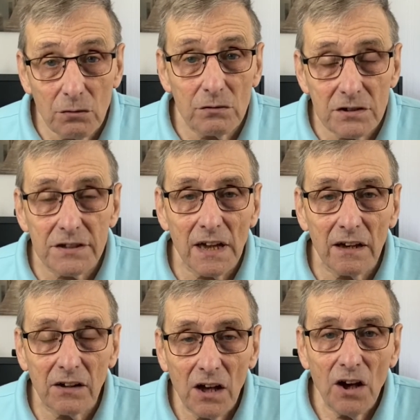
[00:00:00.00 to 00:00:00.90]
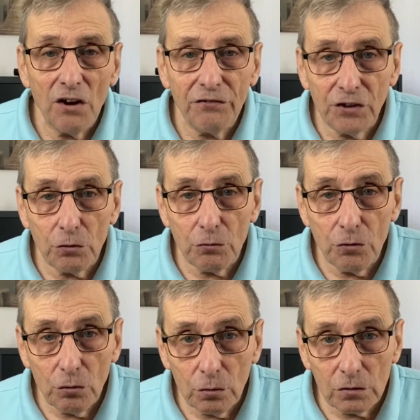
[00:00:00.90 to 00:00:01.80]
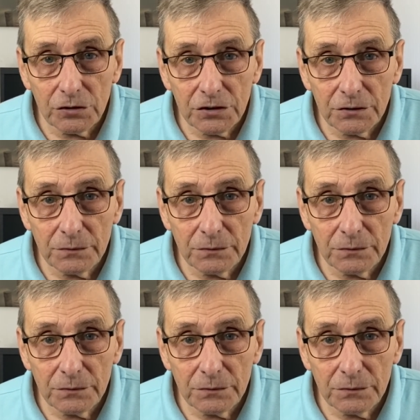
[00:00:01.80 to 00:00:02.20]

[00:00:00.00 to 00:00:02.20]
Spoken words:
understand a few rules.